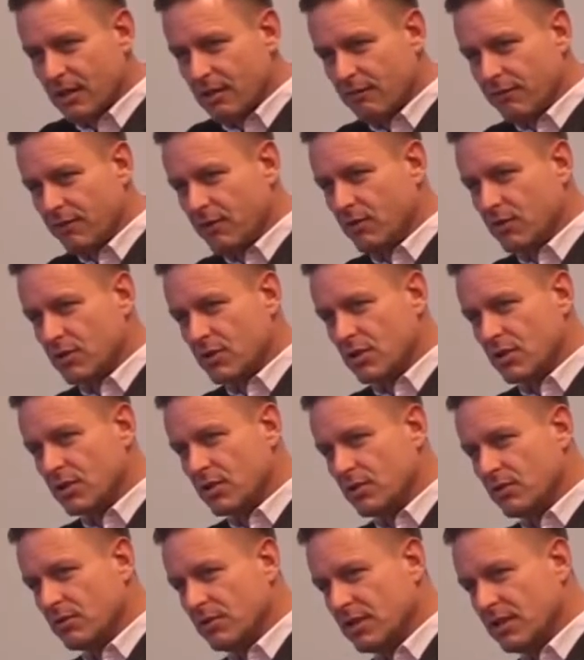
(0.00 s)
the future
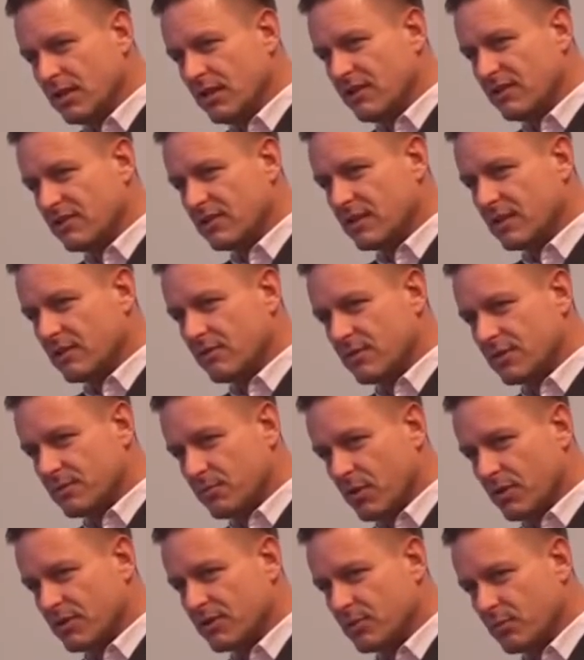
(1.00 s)
duties and
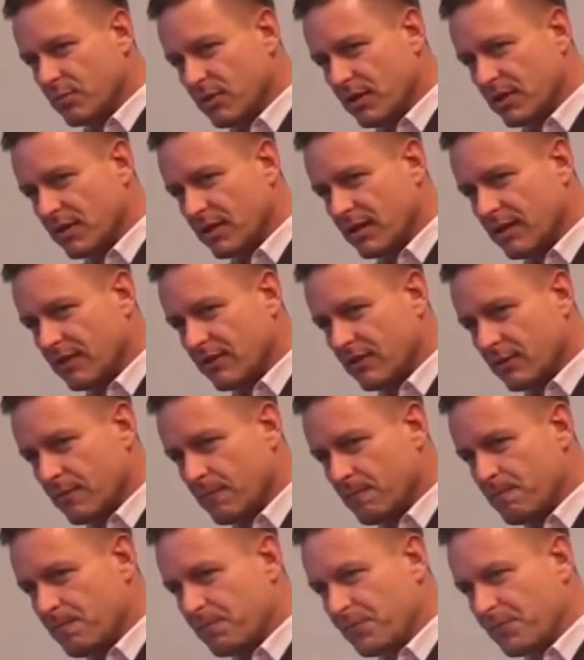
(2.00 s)
responsibilities.